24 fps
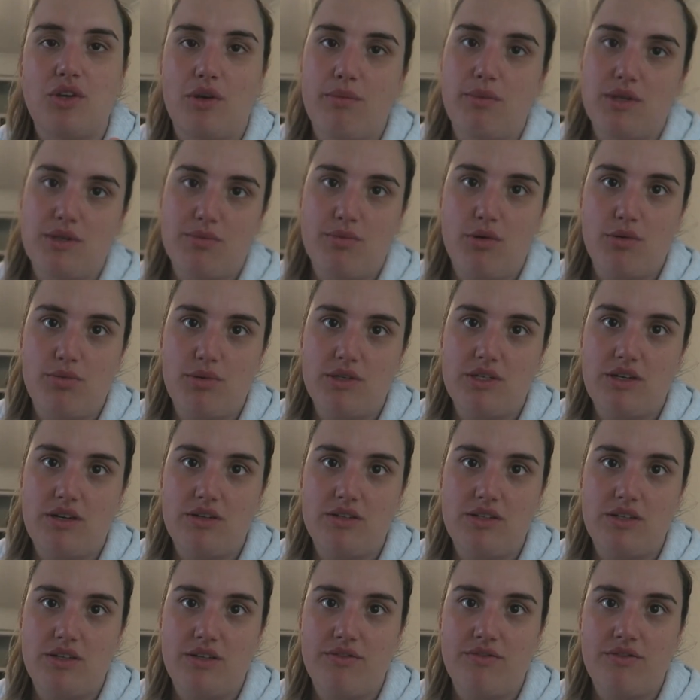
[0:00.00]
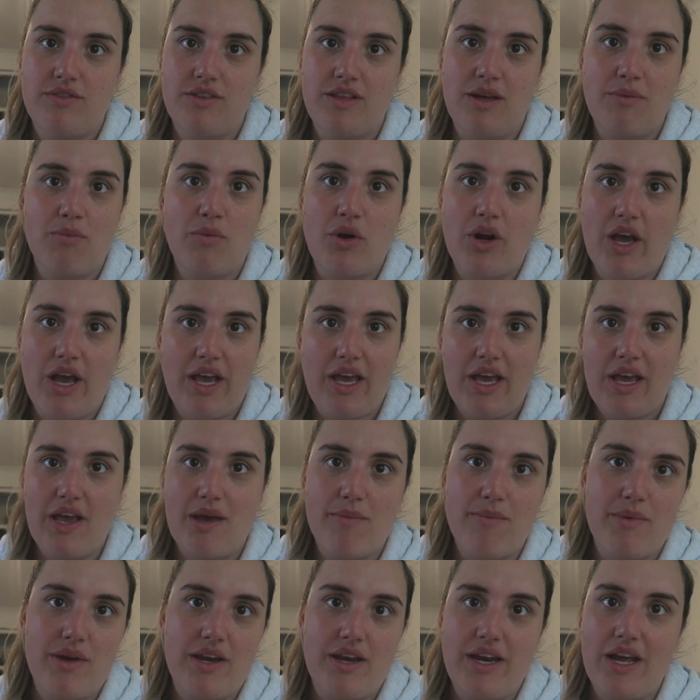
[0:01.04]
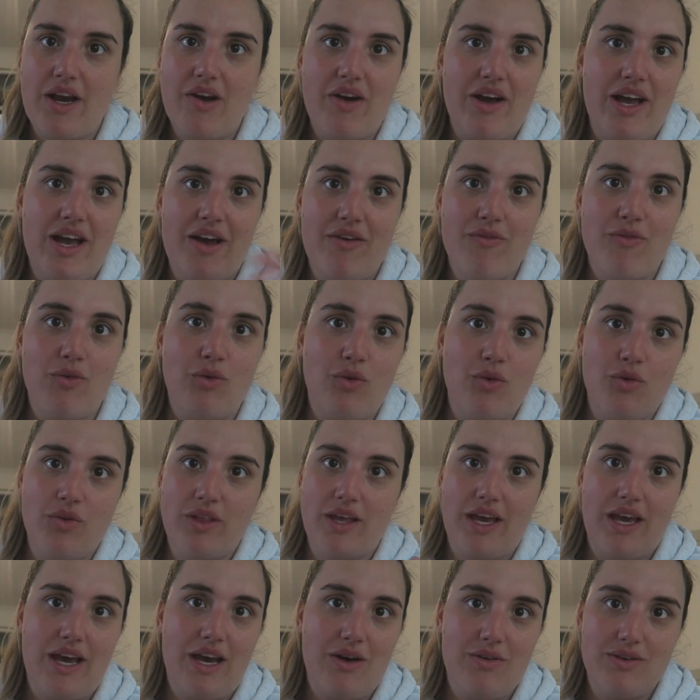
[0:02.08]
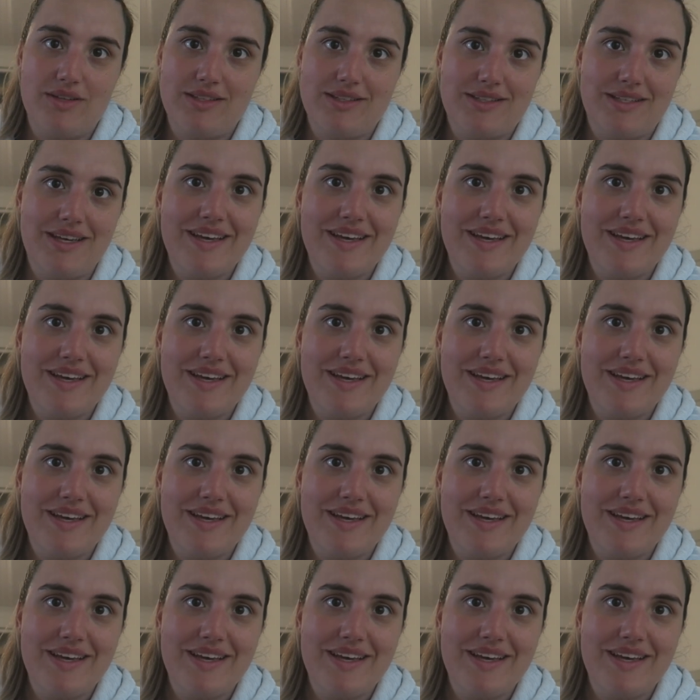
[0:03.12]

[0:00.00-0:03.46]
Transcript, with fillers: so much more productive than what I am and now I have all the hours